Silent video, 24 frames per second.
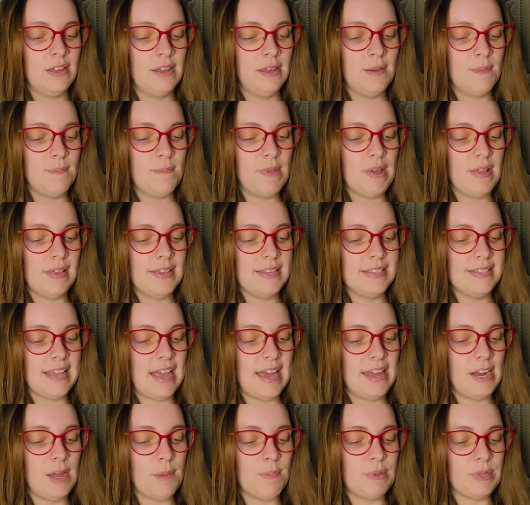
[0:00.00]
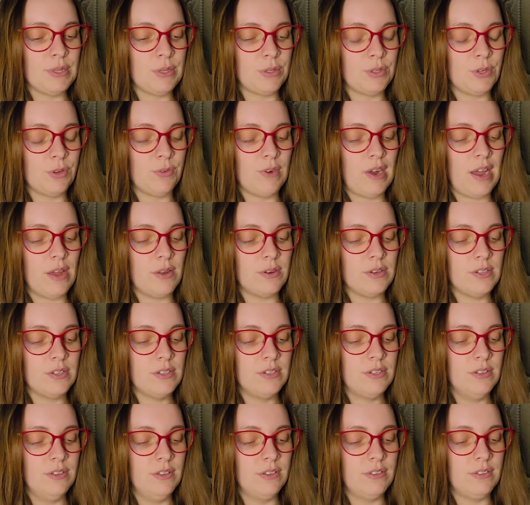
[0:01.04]
Meli sat up and looked around,
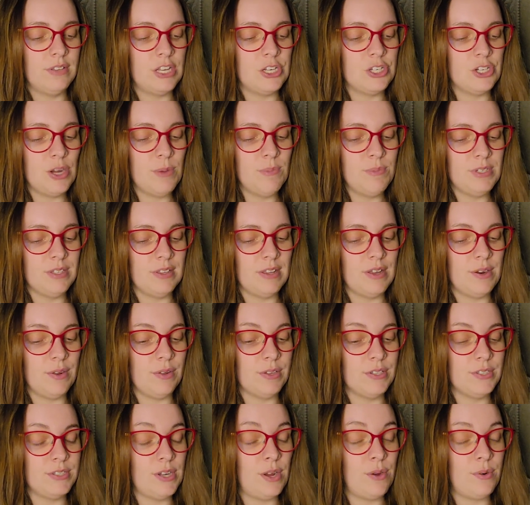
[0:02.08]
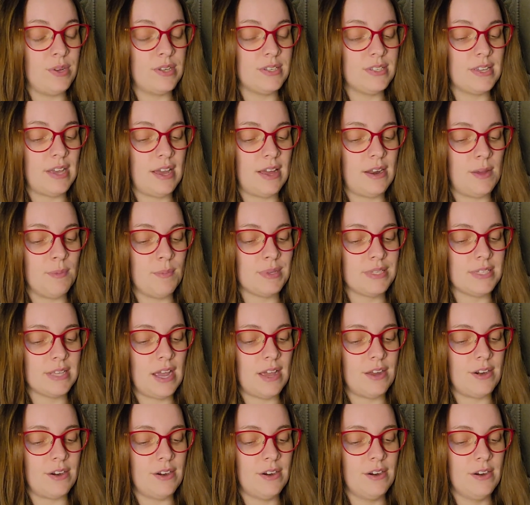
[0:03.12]
then jumped a little as Tony sat up
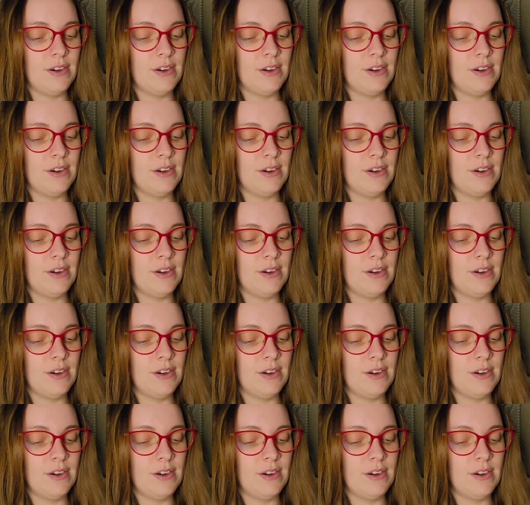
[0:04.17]
beside her.